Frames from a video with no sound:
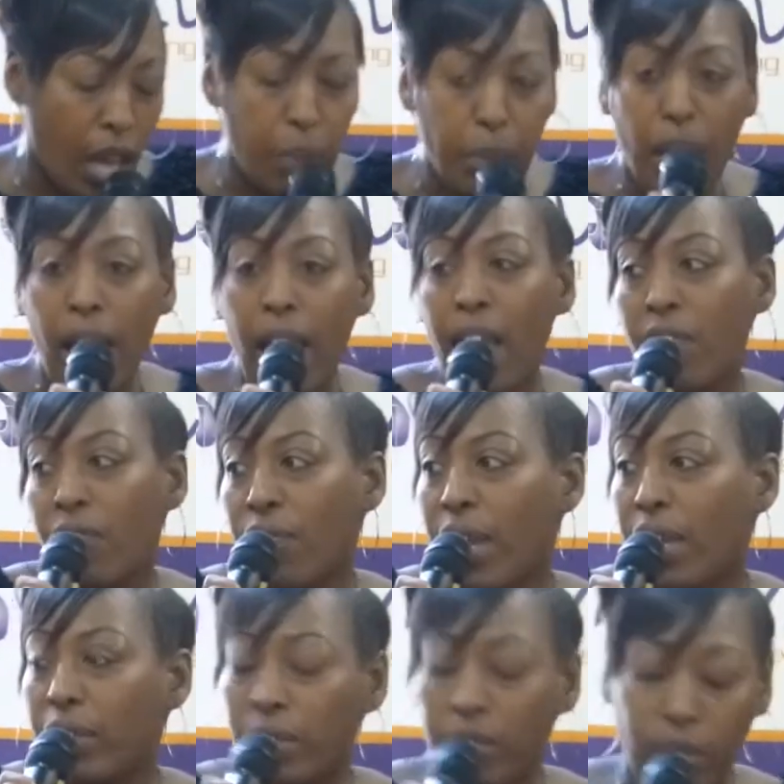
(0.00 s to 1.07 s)
I have
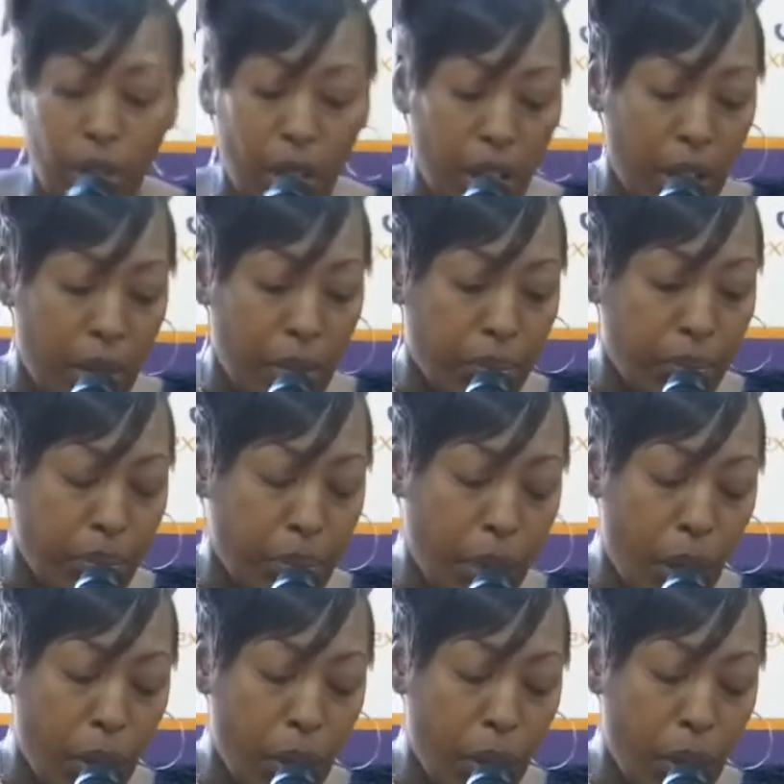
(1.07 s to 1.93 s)
found Bo